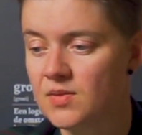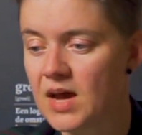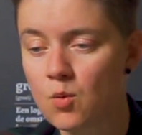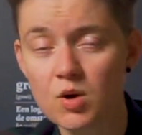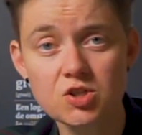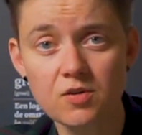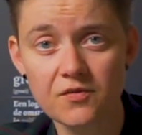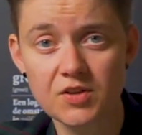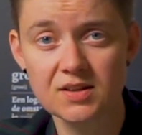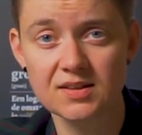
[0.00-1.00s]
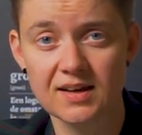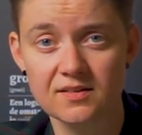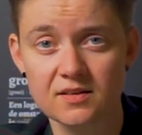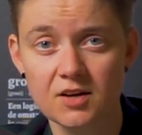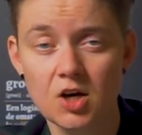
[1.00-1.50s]
Now, once you have done
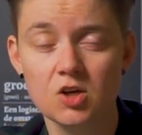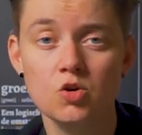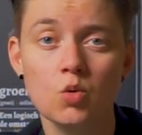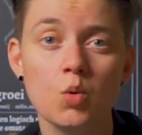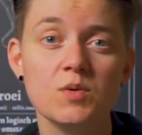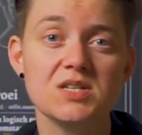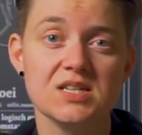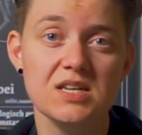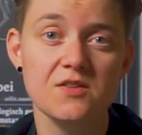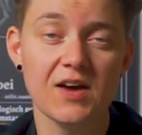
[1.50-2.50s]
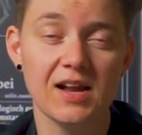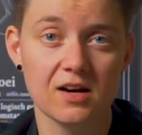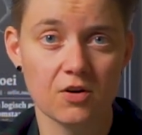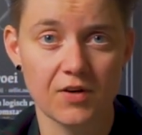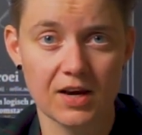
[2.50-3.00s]
that, you will receive a
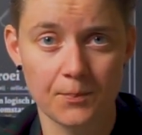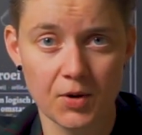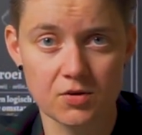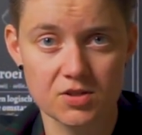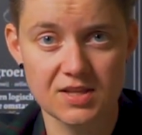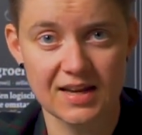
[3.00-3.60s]
letter via post.